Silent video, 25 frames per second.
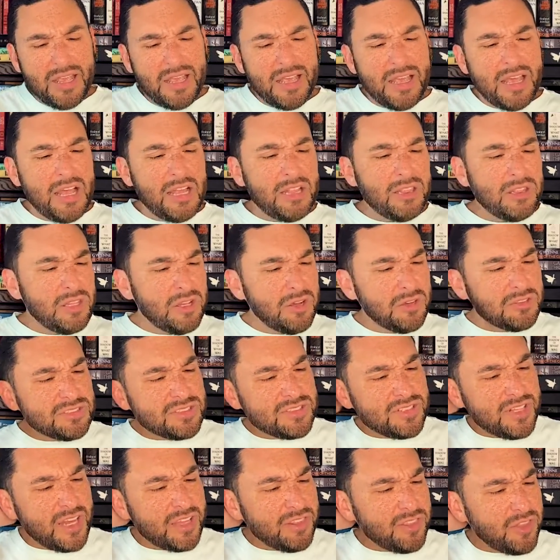It looks
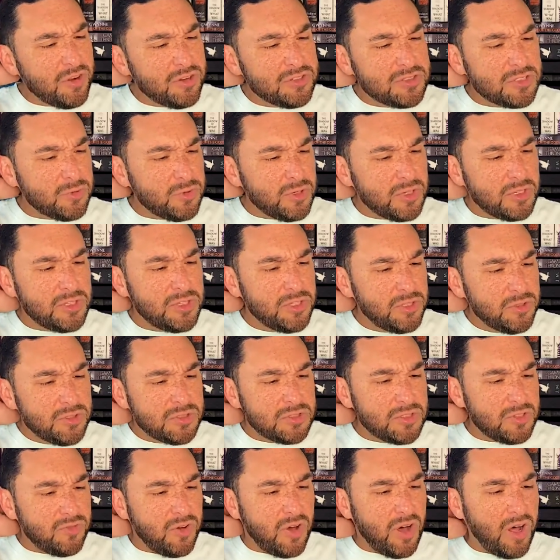like there's a
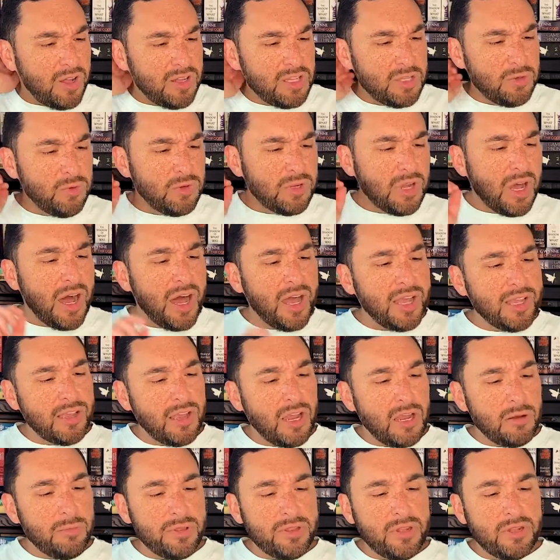reclusive Hollywood
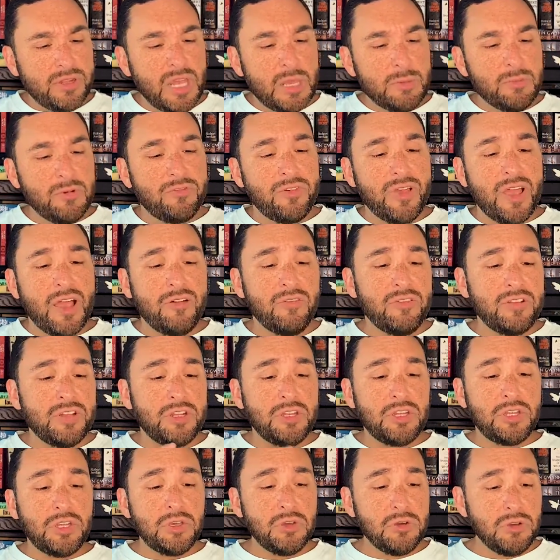icon by the name of Evelyn
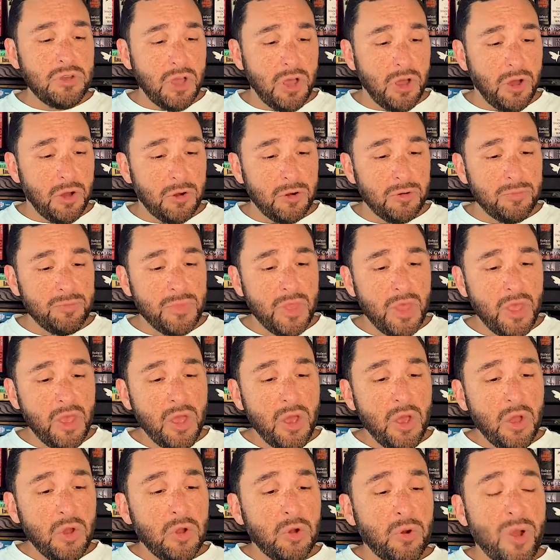Hugo
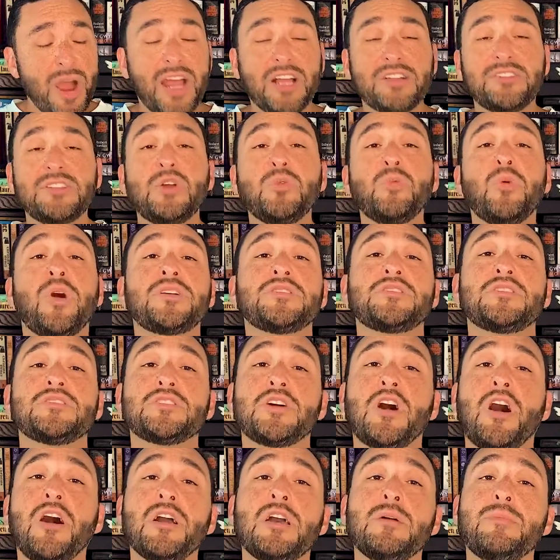who actually wants to
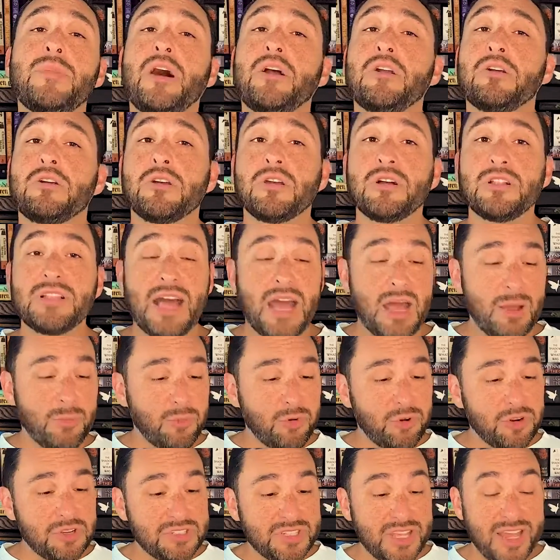talk about her
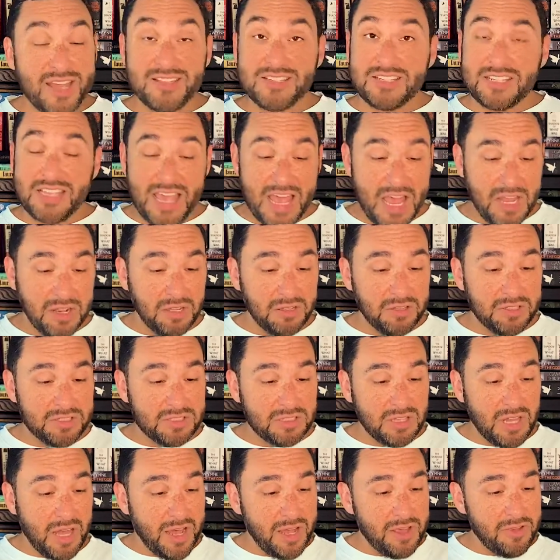glamorous and scandalous
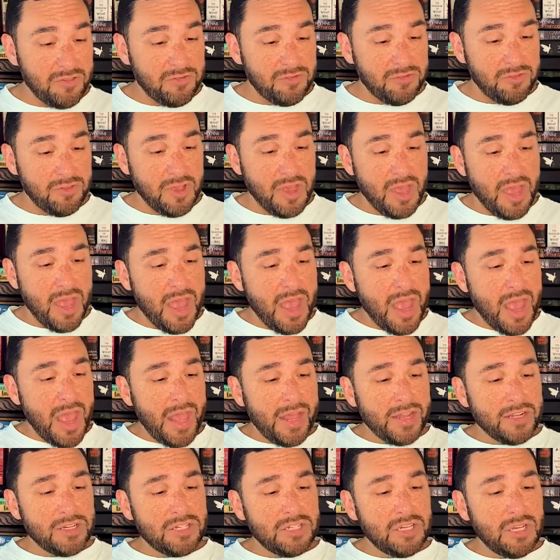life.
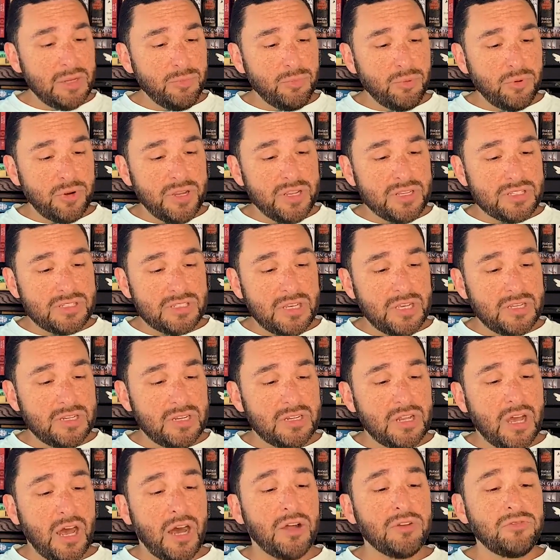And she brings in
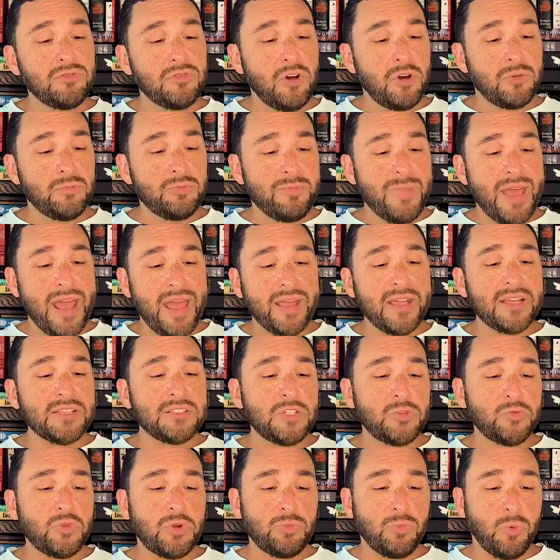an unknown
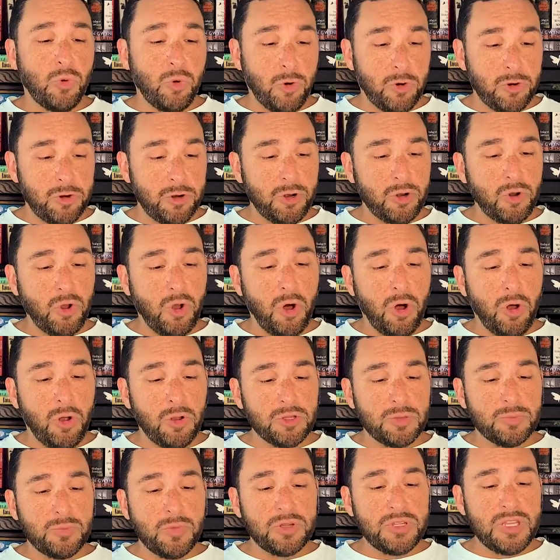magazine reporter
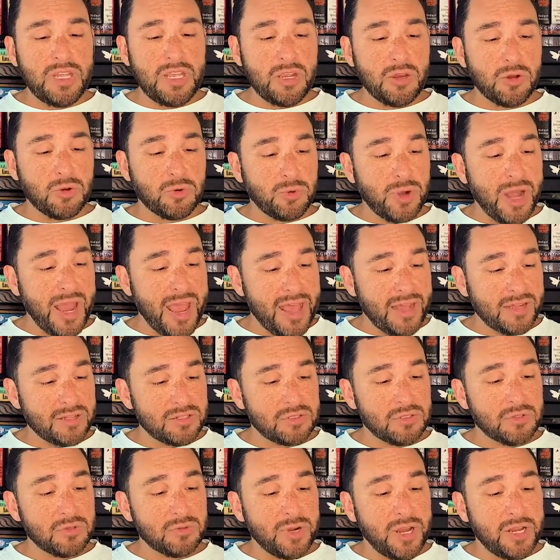called Monique Grant
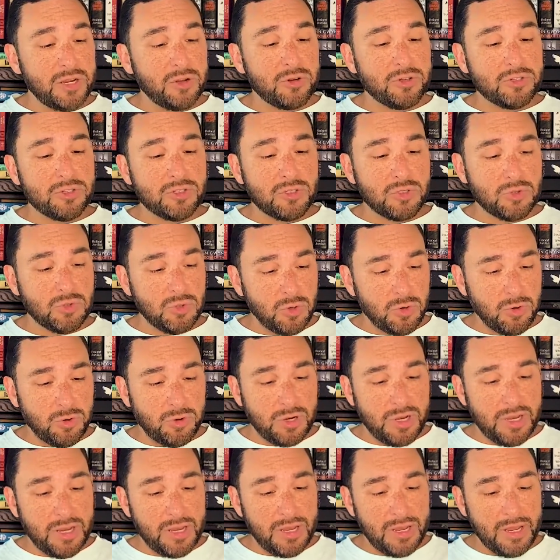to write her
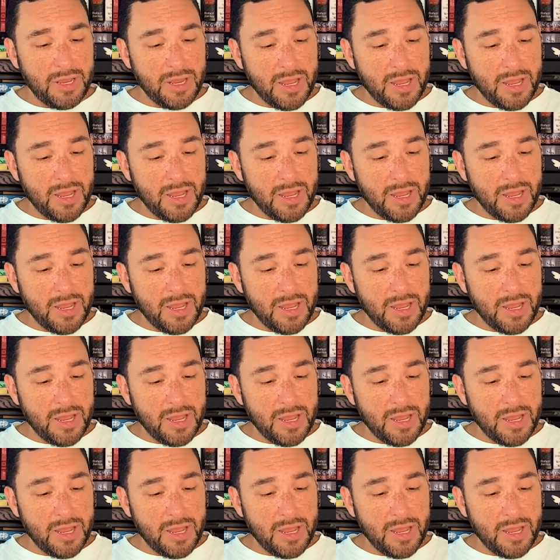story.